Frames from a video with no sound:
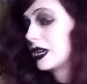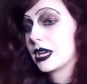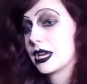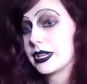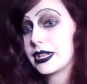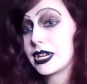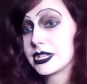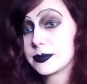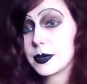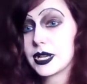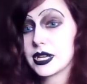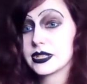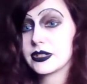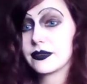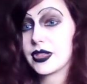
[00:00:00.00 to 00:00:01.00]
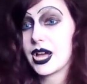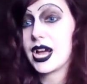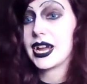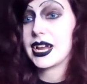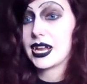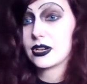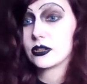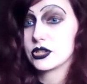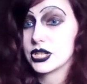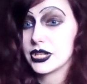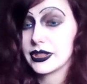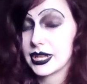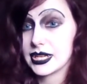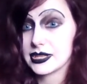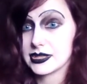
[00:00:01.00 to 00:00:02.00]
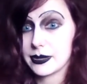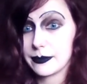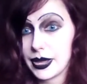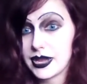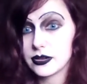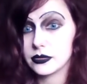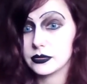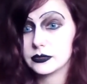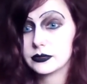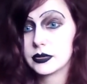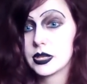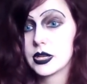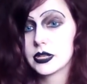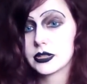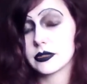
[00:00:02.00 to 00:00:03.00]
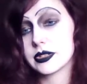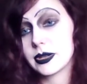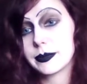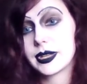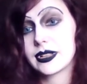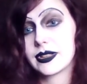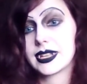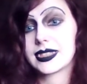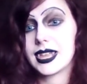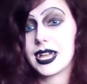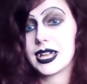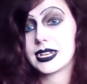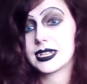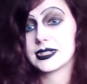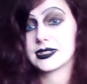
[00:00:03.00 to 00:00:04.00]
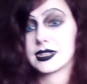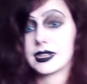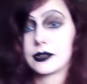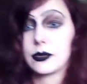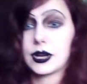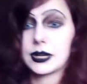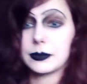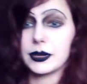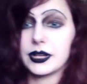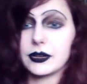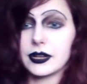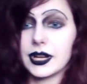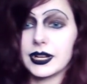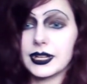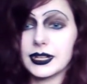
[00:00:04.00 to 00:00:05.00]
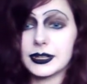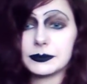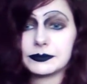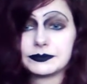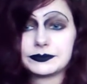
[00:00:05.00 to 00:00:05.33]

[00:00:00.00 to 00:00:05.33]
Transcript: And that is because of the high energy that is a Bengal. So something like that is an incredibly good idea.